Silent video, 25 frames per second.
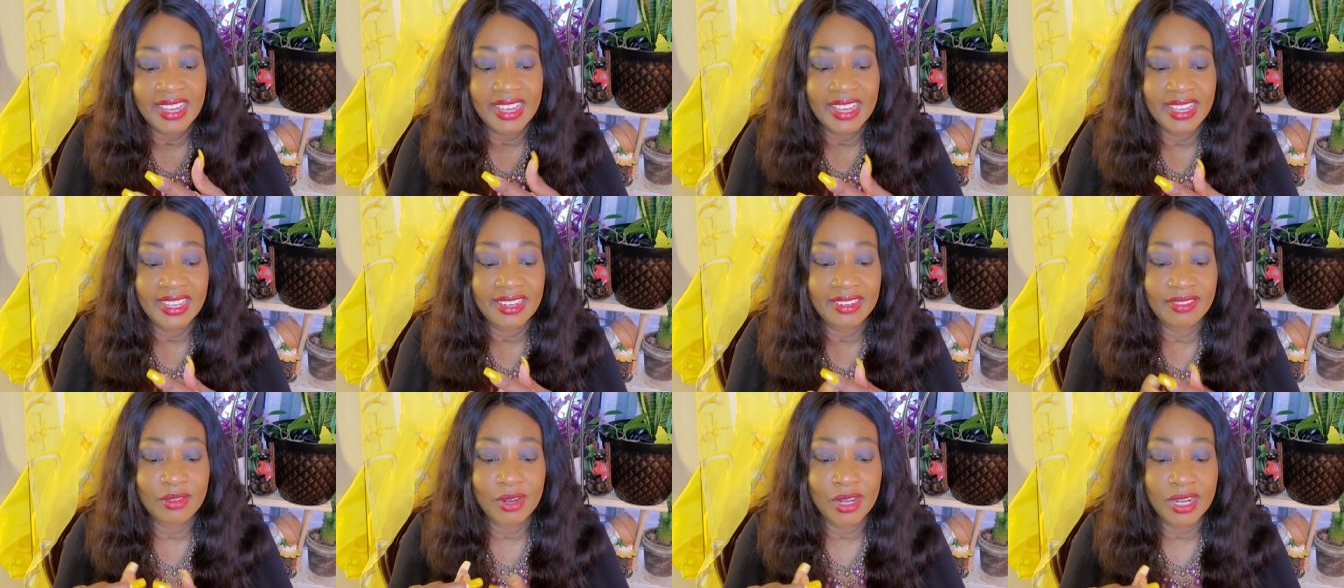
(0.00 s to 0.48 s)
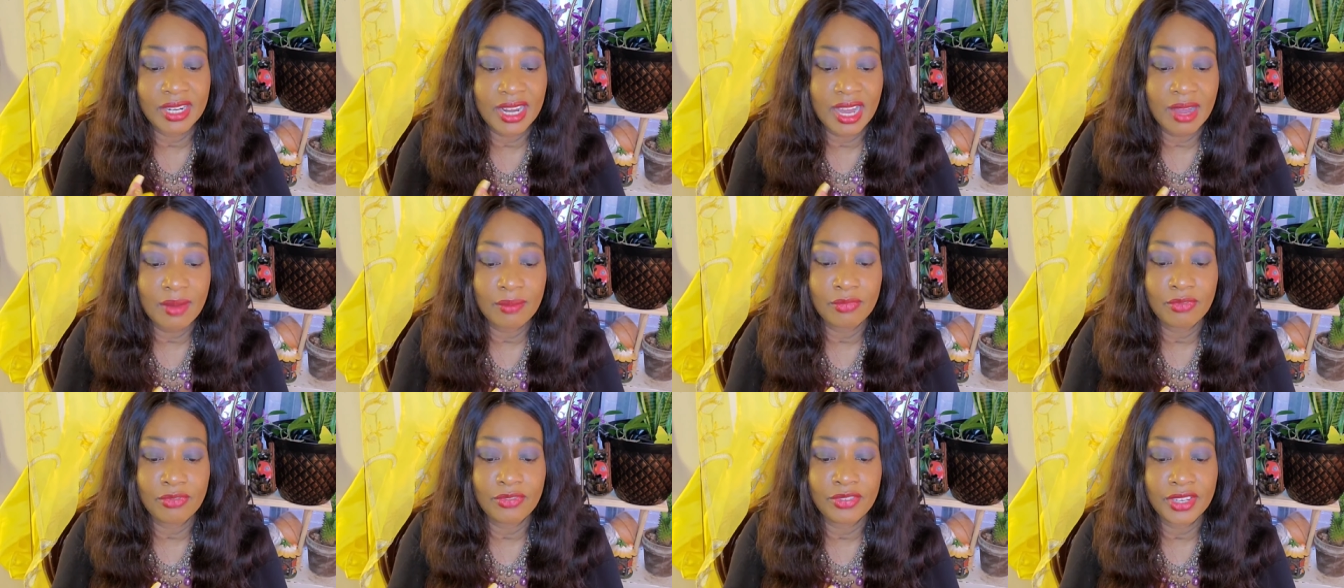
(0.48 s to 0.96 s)
and when
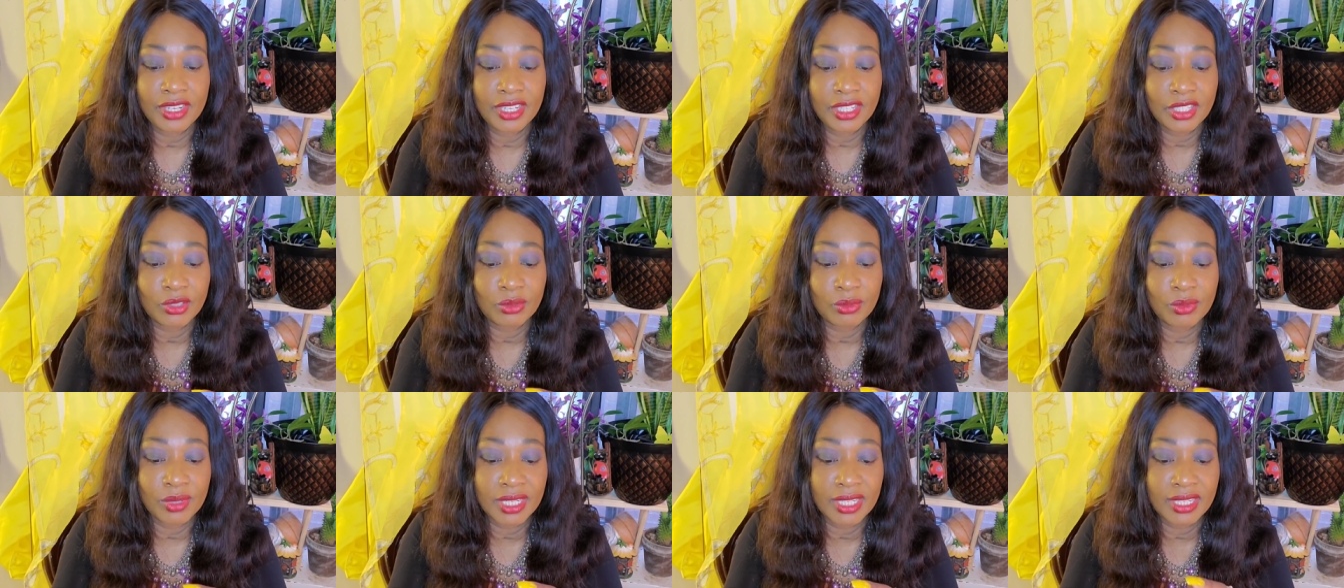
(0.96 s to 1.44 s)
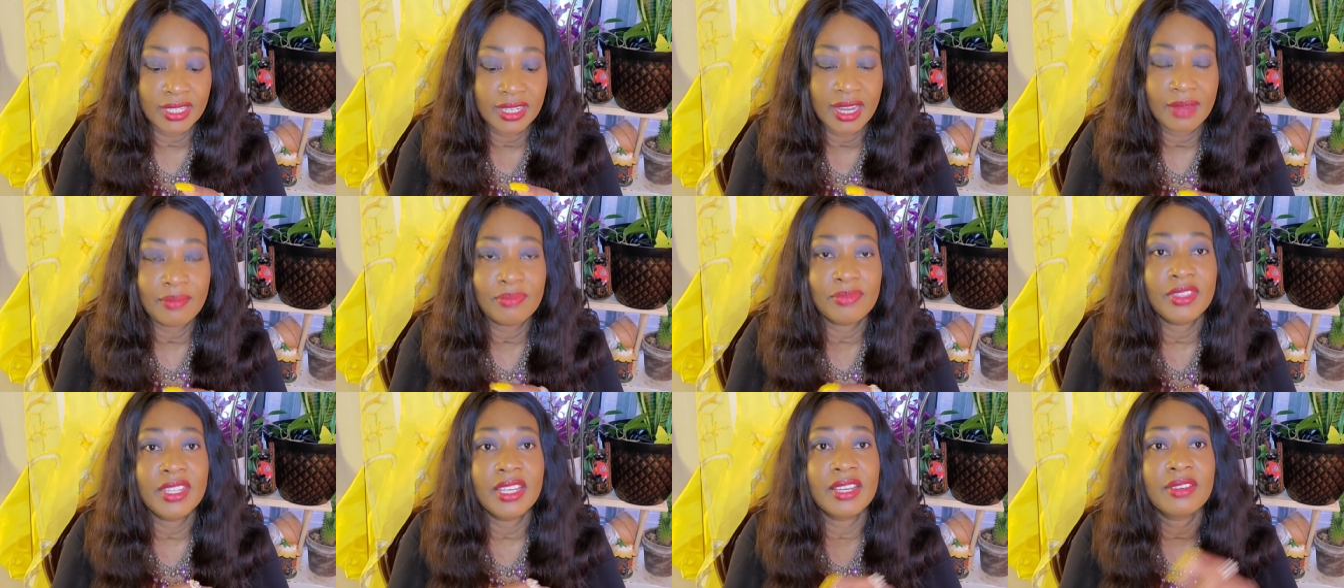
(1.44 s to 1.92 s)
I'm finished with it
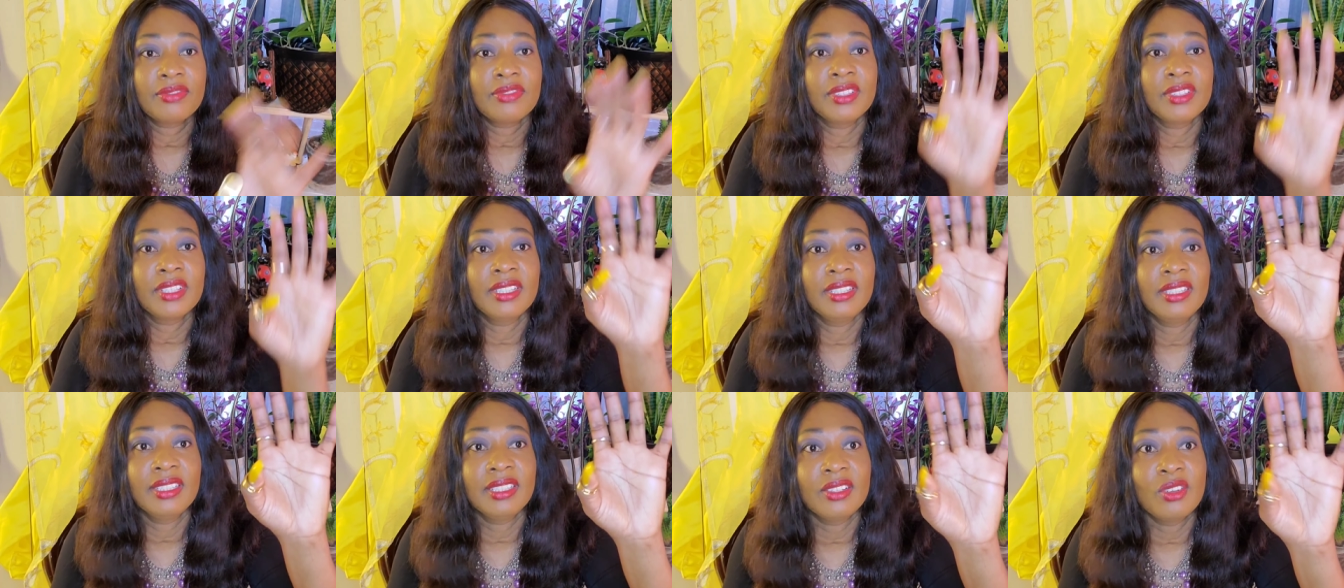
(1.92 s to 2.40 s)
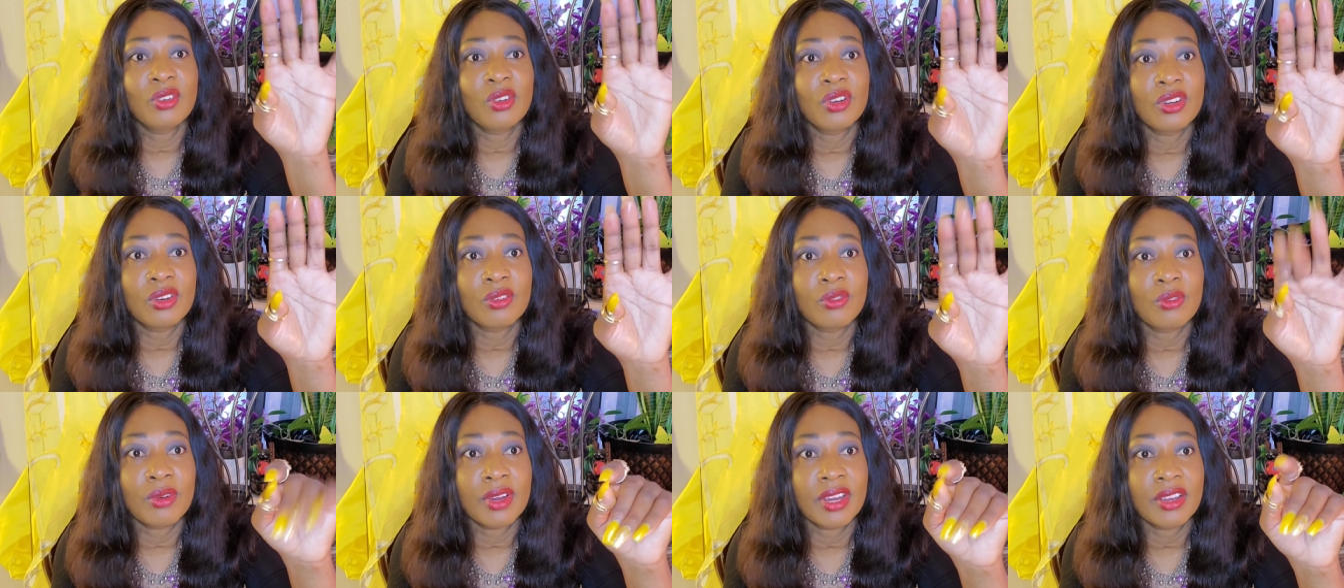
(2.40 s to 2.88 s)
I'm definitely
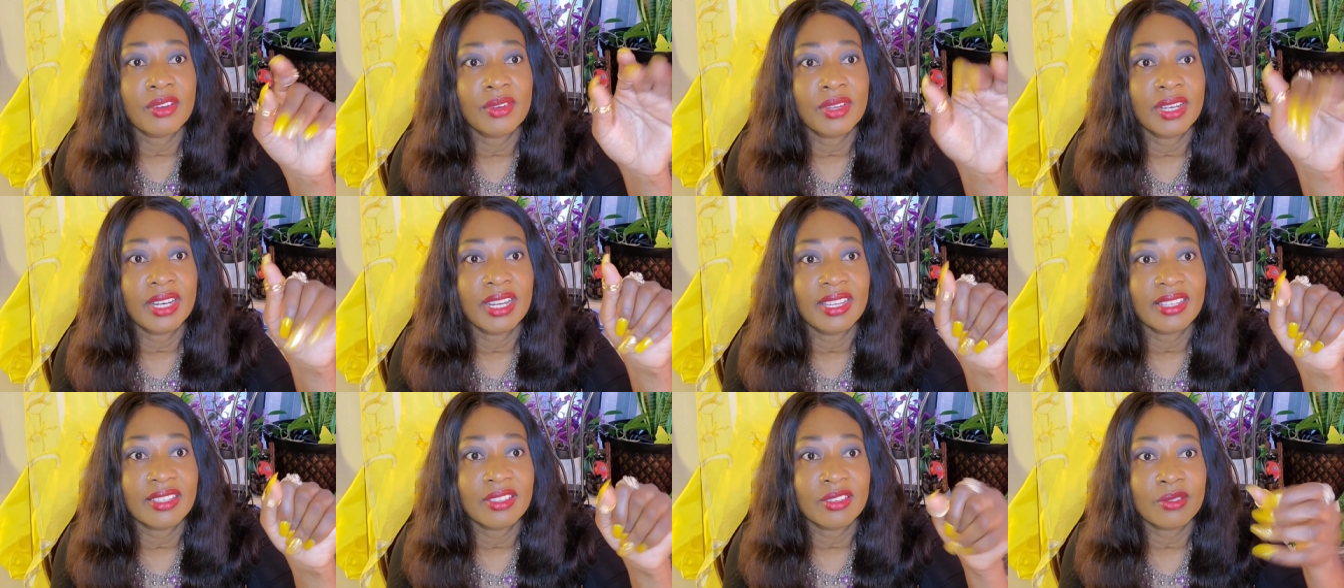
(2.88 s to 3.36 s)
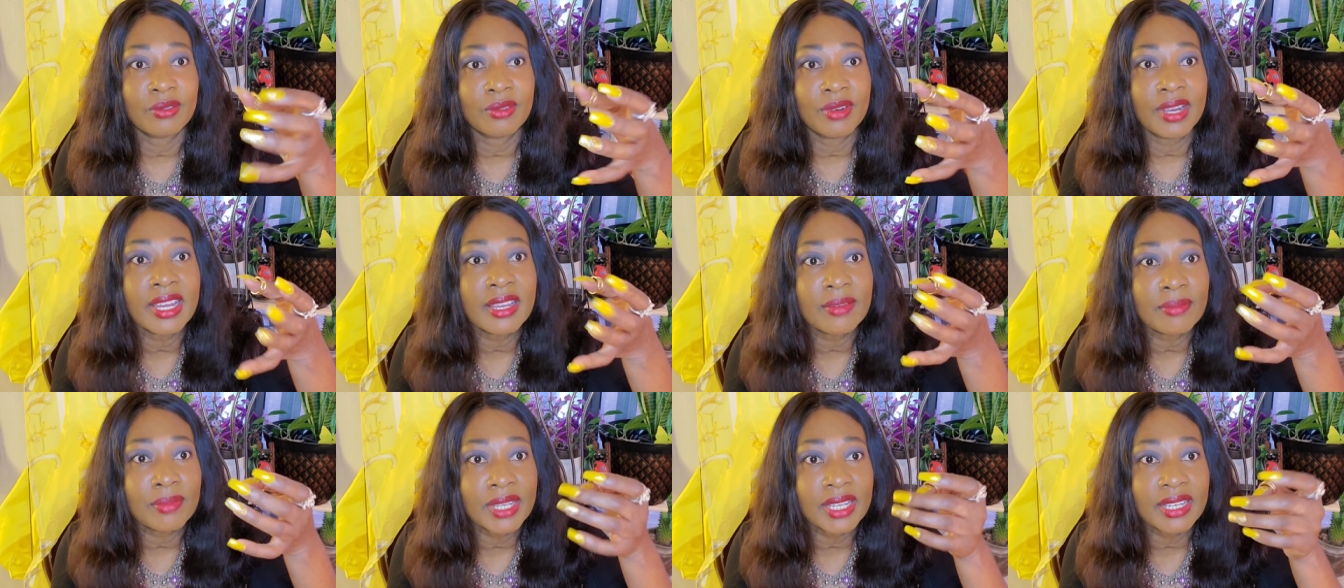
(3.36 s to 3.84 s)
gonna wear it as a
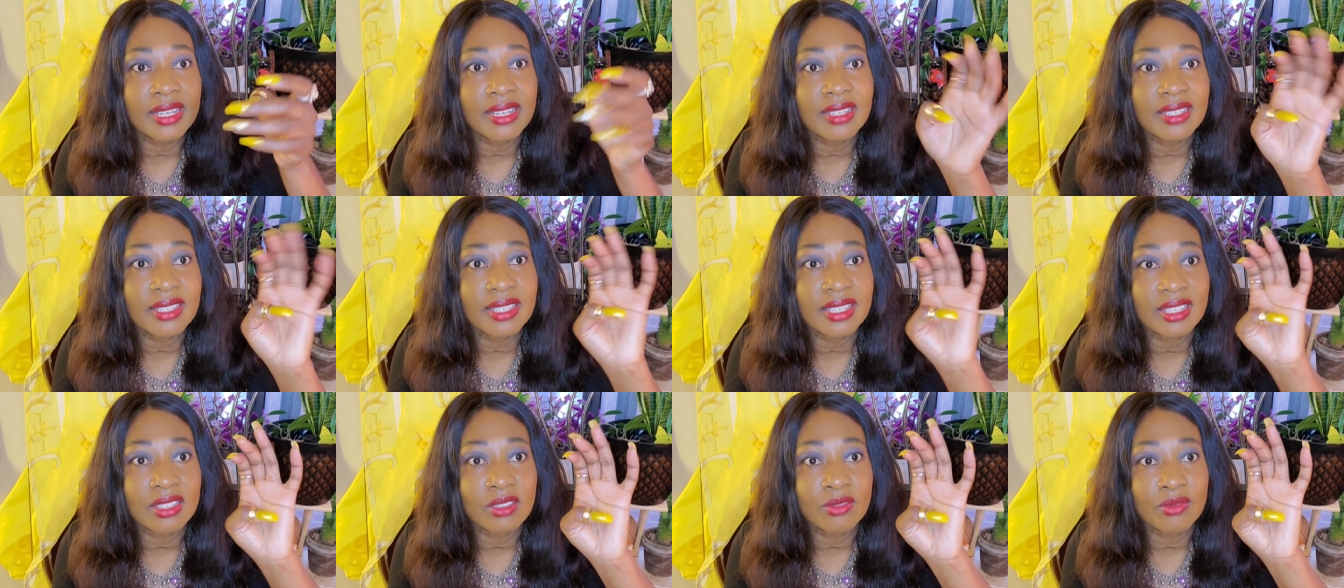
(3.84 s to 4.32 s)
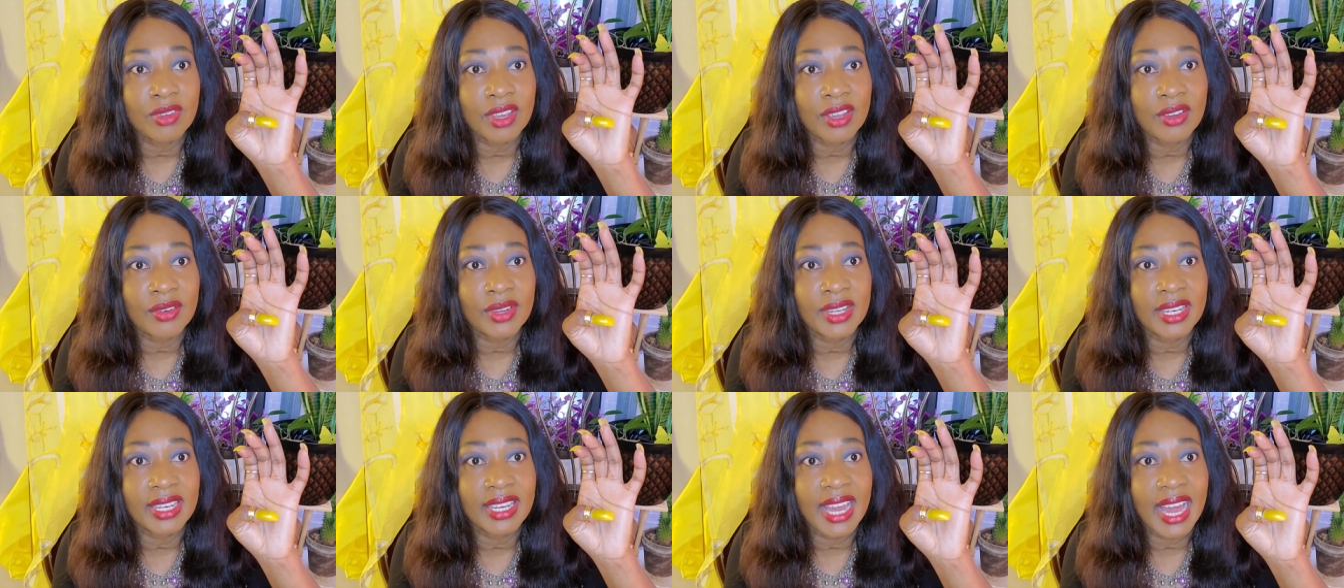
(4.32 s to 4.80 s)
ring because it's
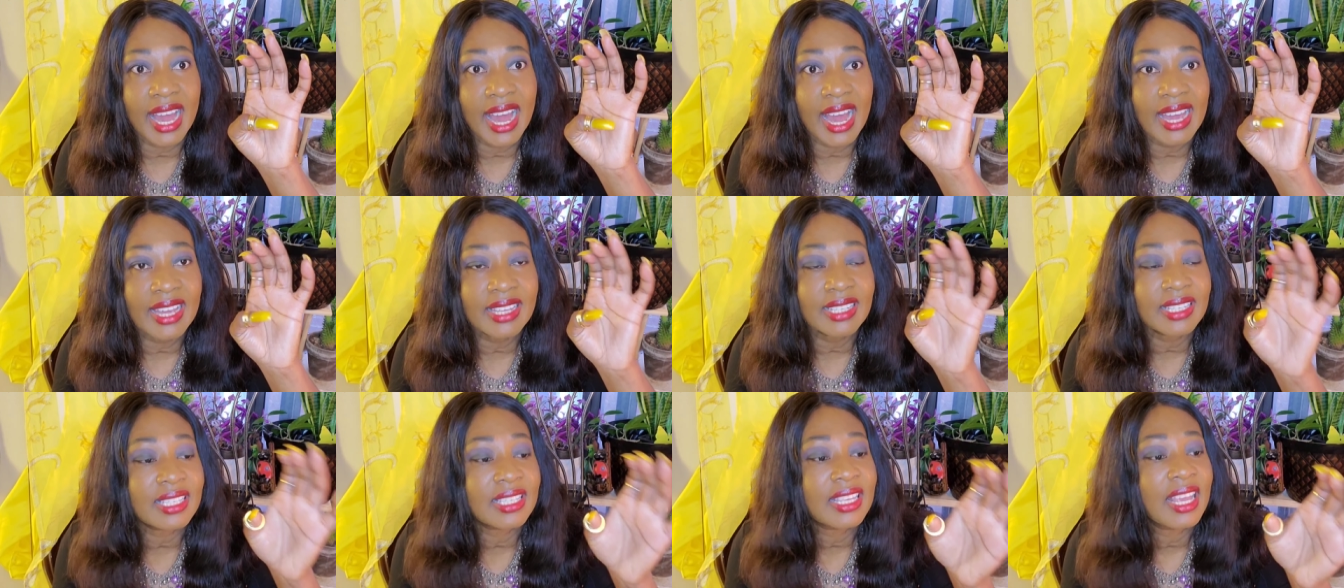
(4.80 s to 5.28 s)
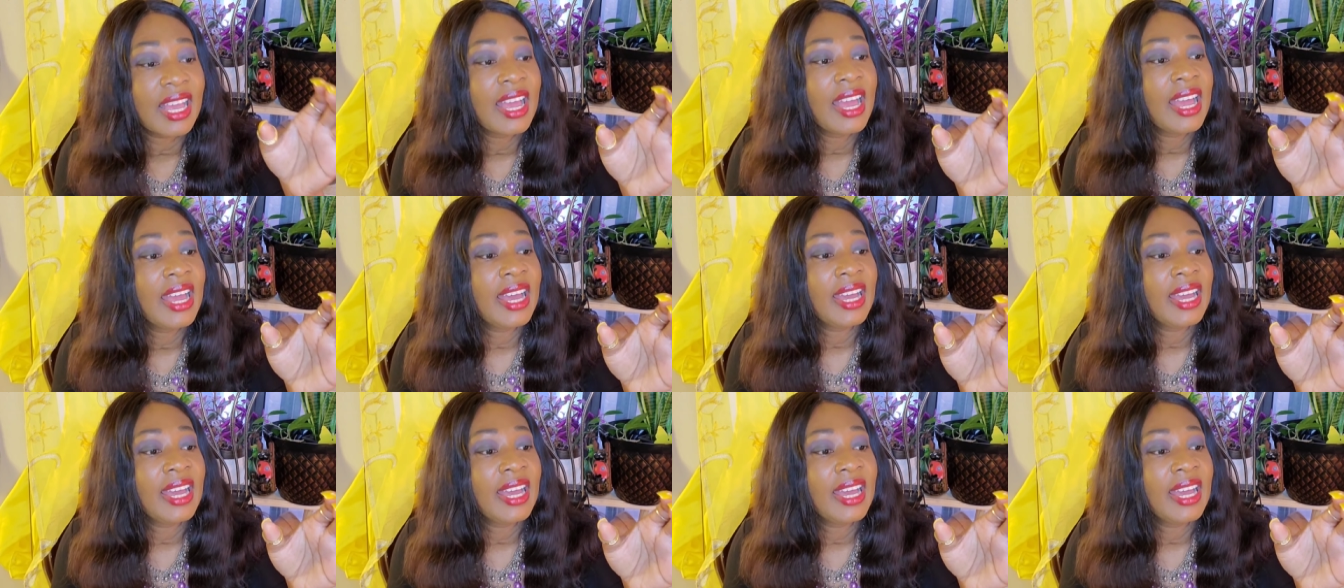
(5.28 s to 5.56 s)
very nice